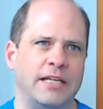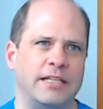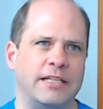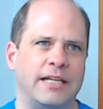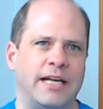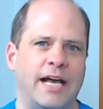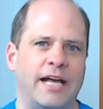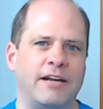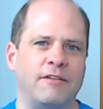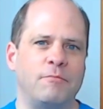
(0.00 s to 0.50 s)

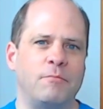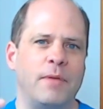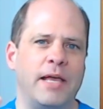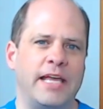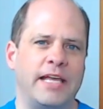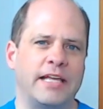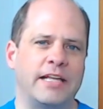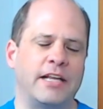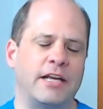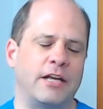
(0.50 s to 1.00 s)
kind of
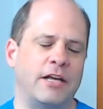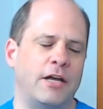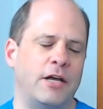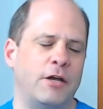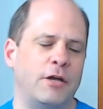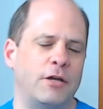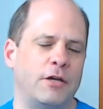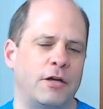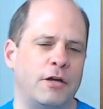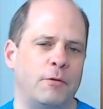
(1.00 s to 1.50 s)
make it
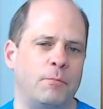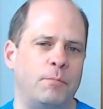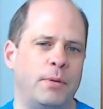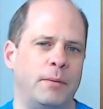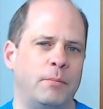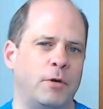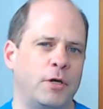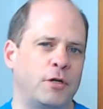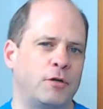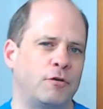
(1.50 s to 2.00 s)
a
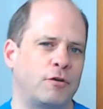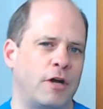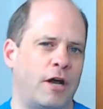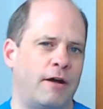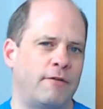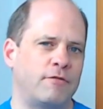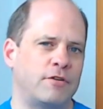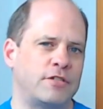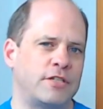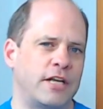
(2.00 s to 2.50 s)
biblical
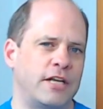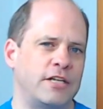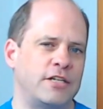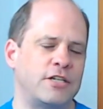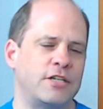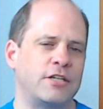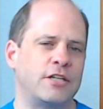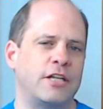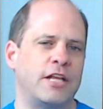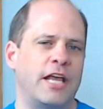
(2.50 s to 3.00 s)

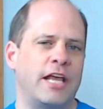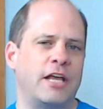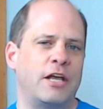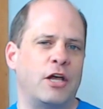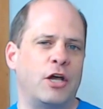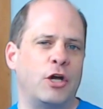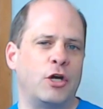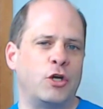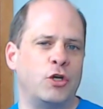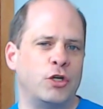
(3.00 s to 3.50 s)
conversation,
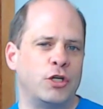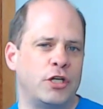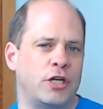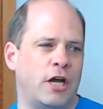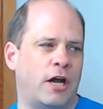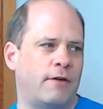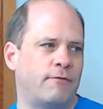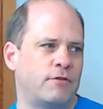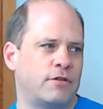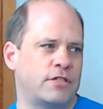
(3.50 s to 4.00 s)
a good
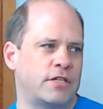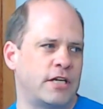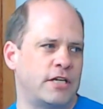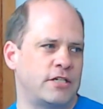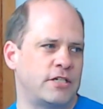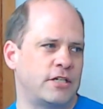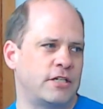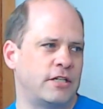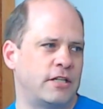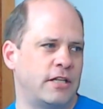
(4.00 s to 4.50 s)

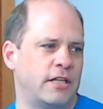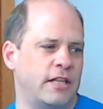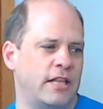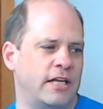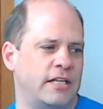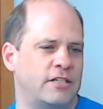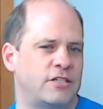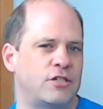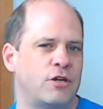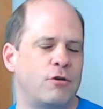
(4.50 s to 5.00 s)
conversation
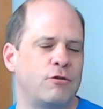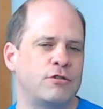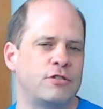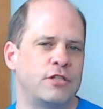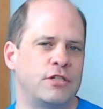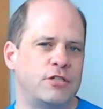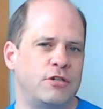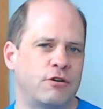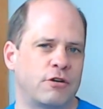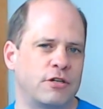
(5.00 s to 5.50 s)
that shows
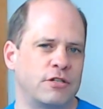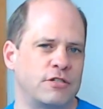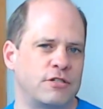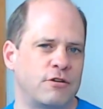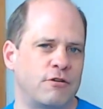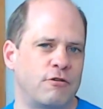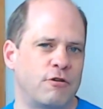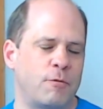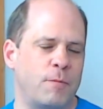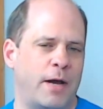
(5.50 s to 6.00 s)
that you're
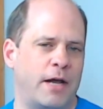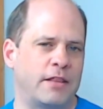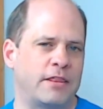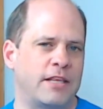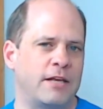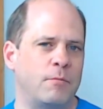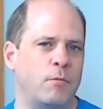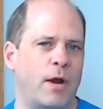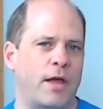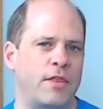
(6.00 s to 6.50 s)
concerned about
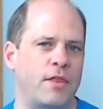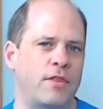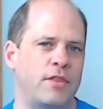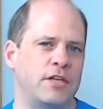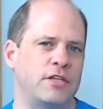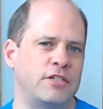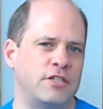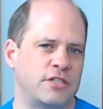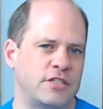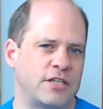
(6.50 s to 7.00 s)
them, rather
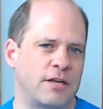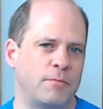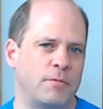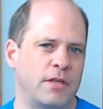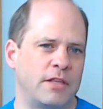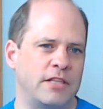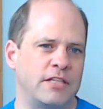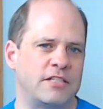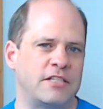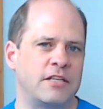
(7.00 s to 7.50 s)
than just
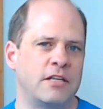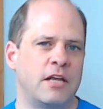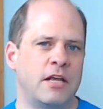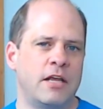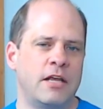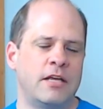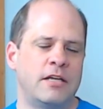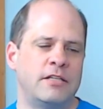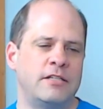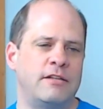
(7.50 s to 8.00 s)
something that's
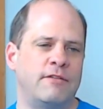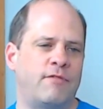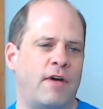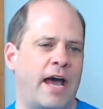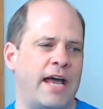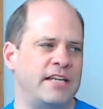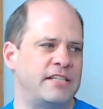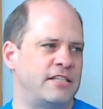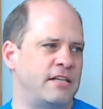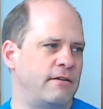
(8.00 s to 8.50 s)

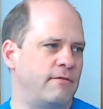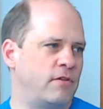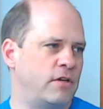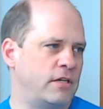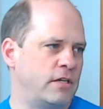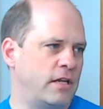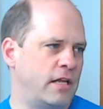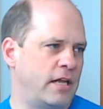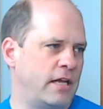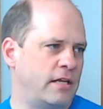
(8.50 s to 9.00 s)
divisive
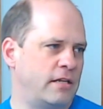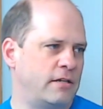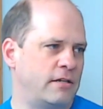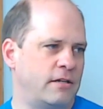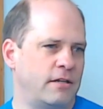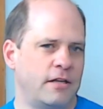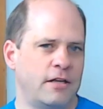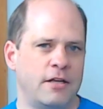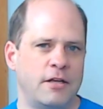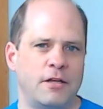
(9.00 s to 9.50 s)
and
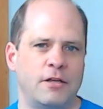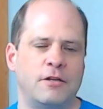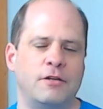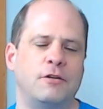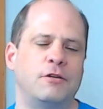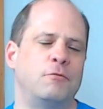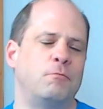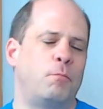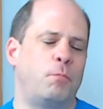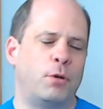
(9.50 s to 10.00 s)

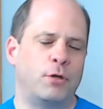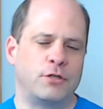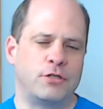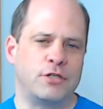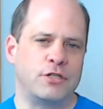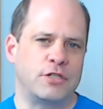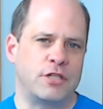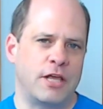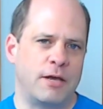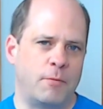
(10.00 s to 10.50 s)

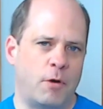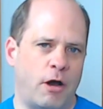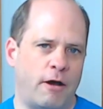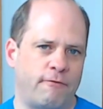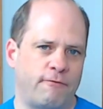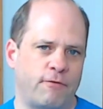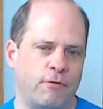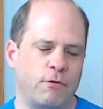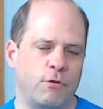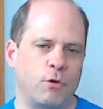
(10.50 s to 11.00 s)
pushes them
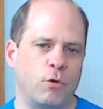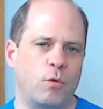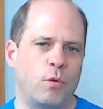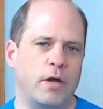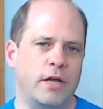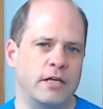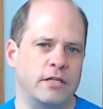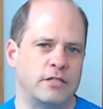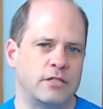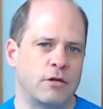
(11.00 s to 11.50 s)
off further
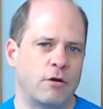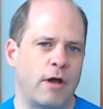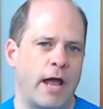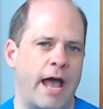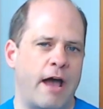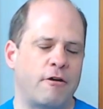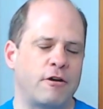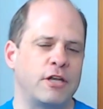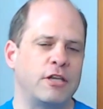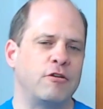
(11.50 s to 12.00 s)
away. So
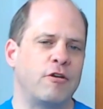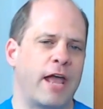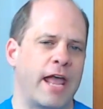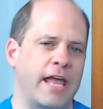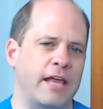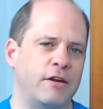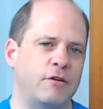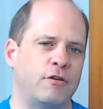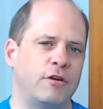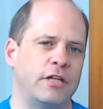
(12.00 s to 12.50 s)
how can you
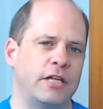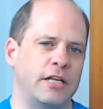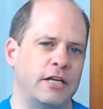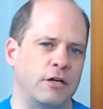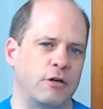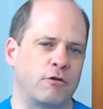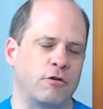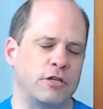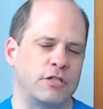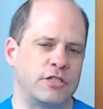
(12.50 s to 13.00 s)
handle it in
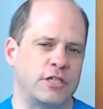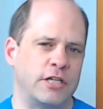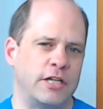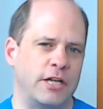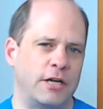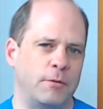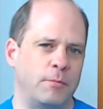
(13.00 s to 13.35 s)
a